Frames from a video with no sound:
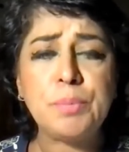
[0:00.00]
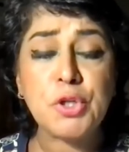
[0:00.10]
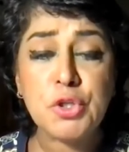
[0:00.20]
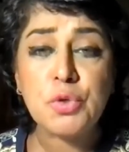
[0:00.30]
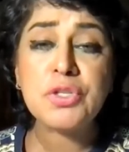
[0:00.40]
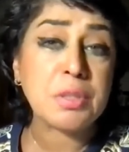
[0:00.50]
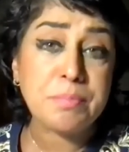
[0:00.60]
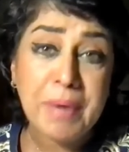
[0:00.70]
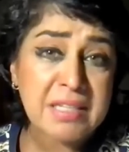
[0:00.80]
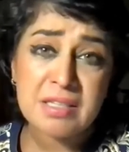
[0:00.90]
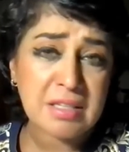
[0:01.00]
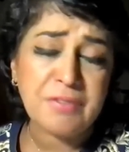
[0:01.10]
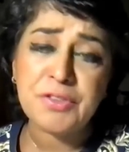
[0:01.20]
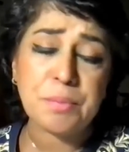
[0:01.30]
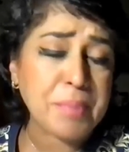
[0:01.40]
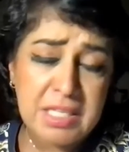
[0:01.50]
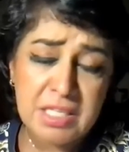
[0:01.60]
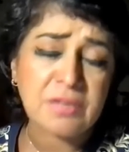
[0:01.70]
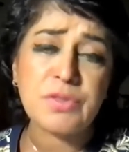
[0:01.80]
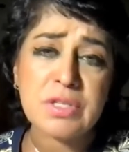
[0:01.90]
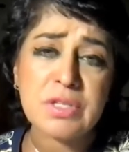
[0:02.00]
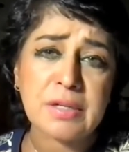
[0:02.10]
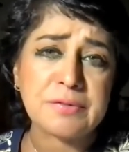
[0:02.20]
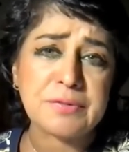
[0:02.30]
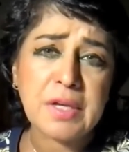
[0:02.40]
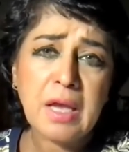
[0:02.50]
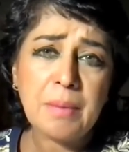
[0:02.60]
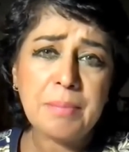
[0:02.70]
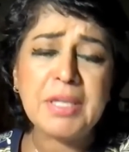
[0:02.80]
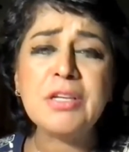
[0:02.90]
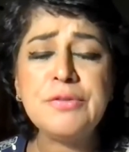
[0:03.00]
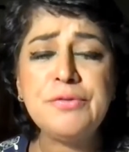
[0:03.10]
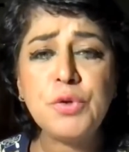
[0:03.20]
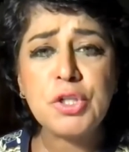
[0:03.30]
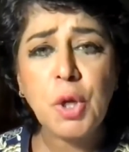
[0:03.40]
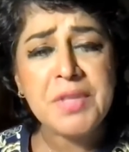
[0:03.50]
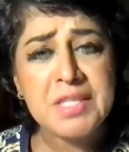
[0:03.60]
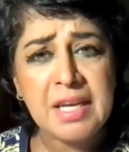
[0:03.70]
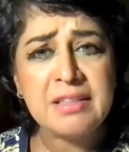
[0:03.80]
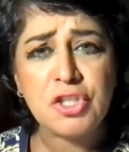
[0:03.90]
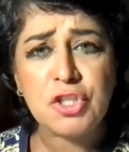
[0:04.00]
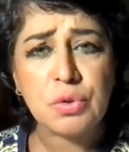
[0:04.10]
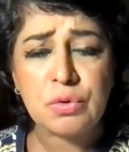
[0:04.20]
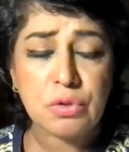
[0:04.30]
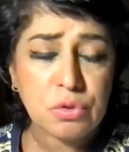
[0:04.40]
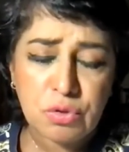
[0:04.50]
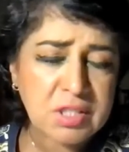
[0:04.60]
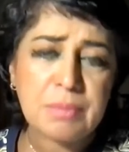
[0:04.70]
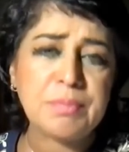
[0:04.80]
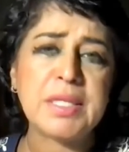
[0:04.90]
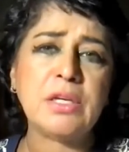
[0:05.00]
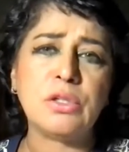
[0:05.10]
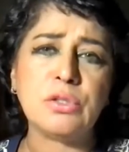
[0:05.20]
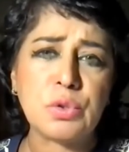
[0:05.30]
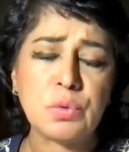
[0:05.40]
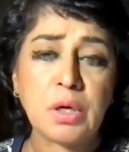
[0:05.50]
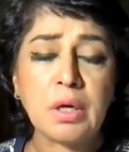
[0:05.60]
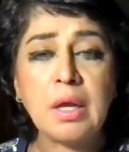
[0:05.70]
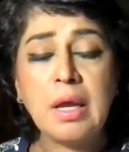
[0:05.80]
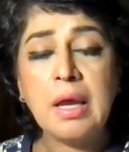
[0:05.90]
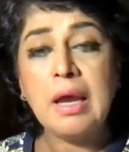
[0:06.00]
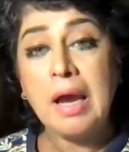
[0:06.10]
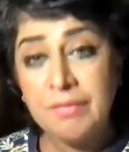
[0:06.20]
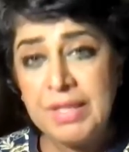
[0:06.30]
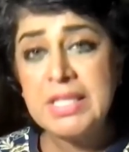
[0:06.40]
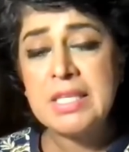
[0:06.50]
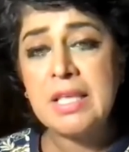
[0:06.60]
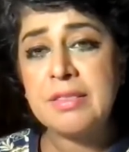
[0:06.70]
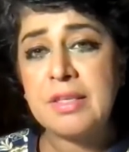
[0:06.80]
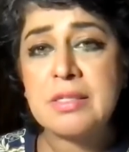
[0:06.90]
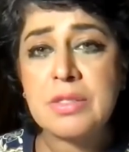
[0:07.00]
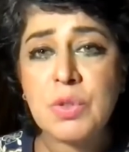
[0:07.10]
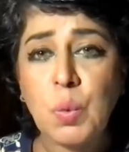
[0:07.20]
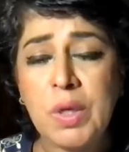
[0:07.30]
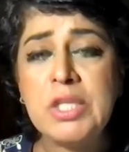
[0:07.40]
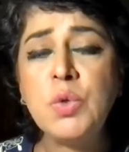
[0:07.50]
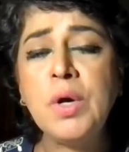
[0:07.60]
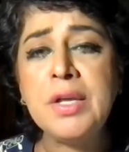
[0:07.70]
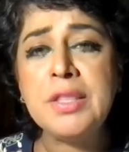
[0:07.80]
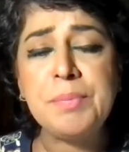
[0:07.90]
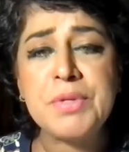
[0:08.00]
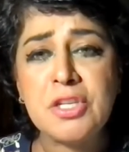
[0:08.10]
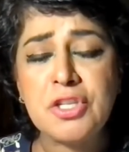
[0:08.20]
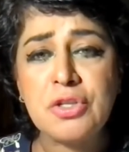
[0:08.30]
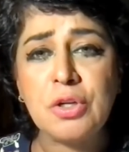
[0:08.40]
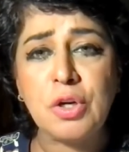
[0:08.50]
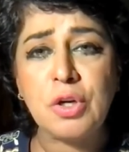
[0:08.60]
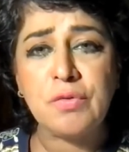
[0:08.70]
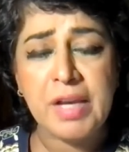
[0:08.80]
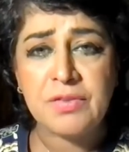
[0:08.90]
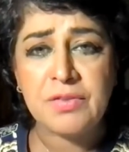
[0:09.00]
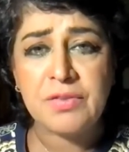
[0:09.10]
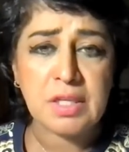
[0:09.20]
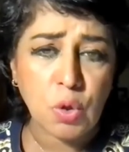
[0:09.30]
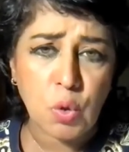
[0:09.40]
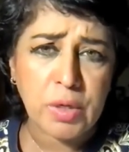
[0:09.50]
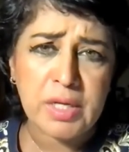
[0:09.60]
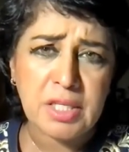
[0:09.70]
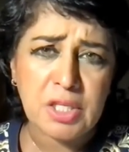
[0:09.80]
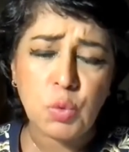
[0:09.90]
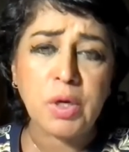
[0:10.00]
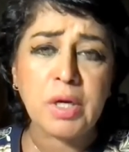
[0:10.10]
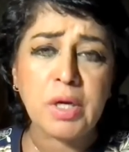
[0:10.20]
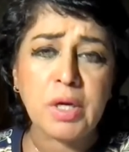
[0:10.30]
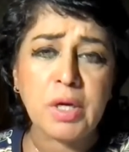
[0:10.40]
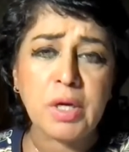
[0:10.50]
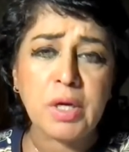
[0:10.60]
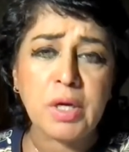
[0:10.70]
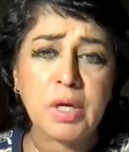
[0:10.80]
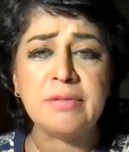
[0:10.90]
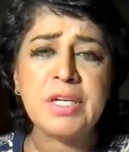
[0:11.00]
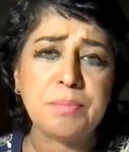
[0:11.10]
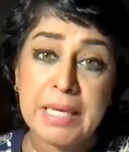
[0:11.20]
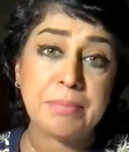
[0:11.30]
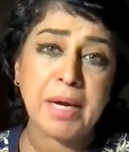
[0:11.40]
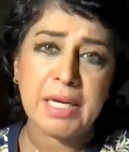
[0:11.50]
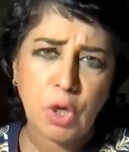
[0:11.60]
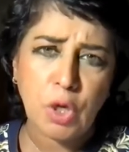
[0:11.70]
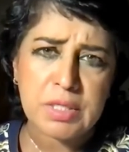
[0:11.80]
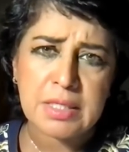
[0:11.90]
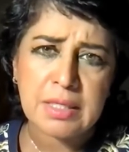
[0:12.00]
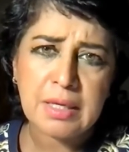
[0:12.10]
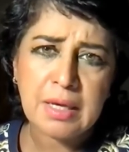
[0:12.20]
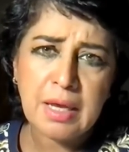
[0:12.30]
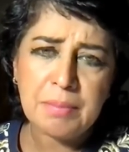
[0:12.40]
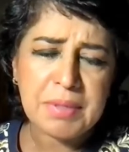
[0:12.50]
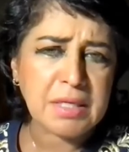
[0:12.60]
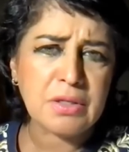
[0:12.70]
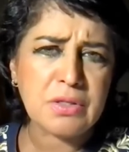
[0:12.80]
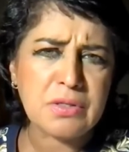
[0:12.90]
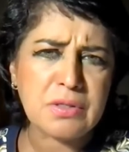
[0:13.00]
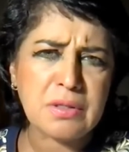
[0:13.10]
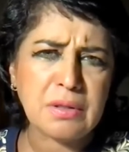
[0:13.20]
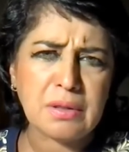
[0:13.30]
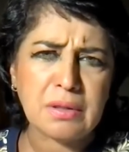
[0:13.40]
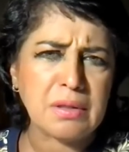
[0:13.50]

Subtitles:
produce the best, give the best of yourself. Because if you adopt this attitude, you simply can't go wrong. Having said this, when you are at the position of head of state, already you are in a very, very big minority, because,